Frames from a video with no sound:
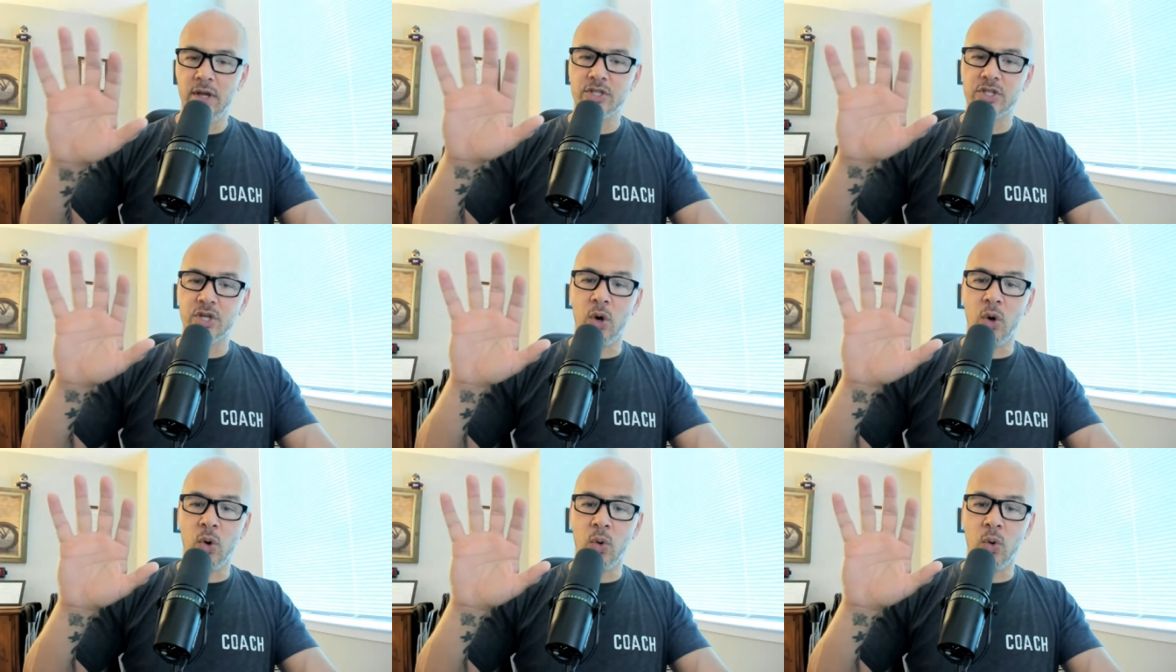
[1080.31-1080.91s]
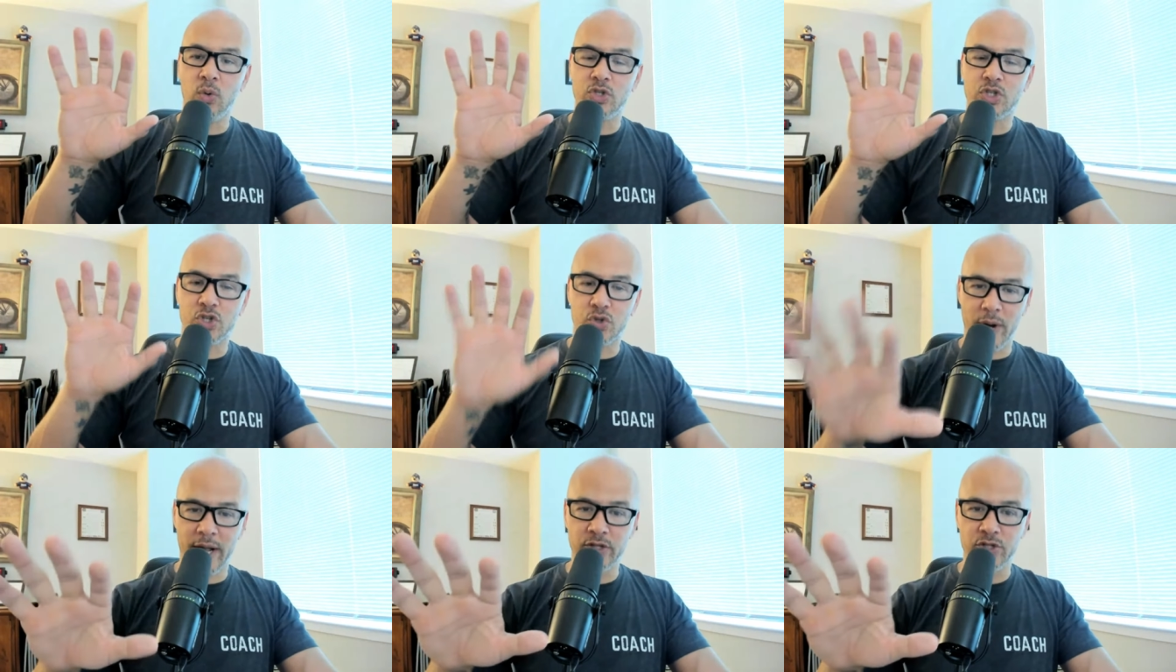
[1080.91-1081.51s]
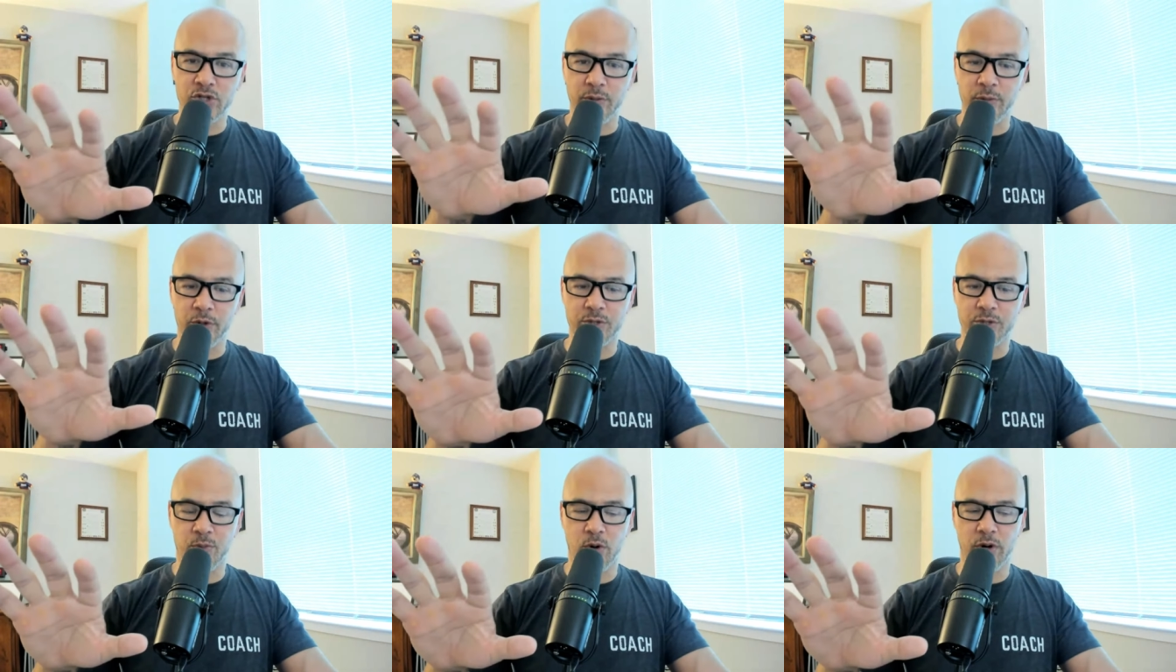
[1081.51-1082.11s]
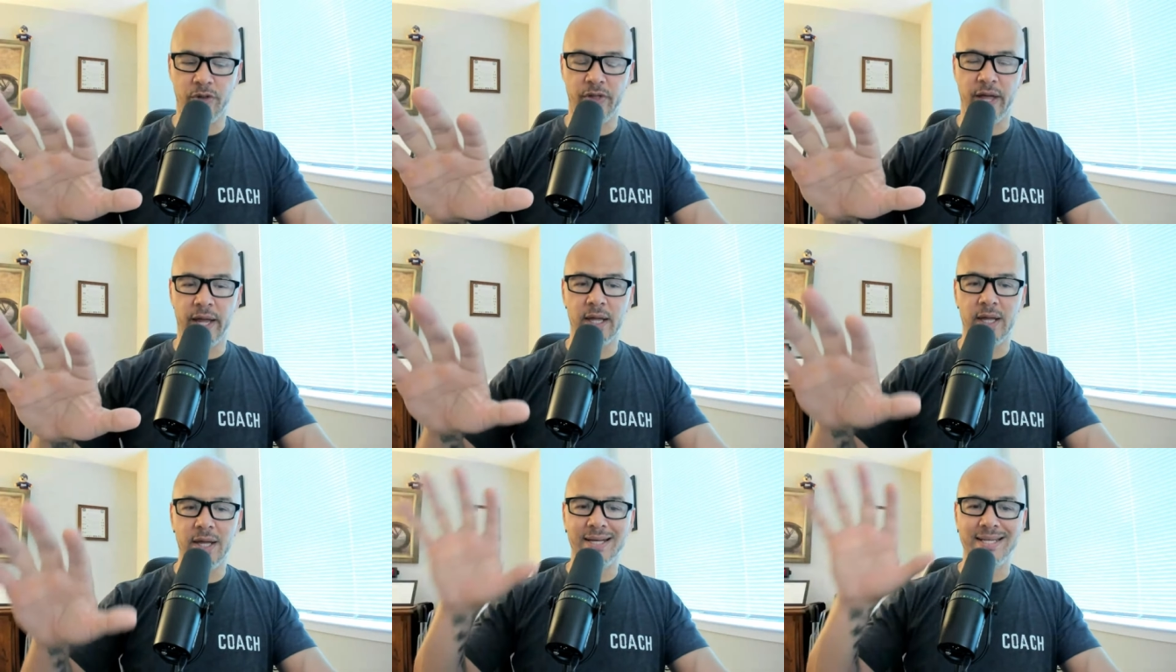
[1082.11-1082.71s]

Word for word: So trends are the most important thing.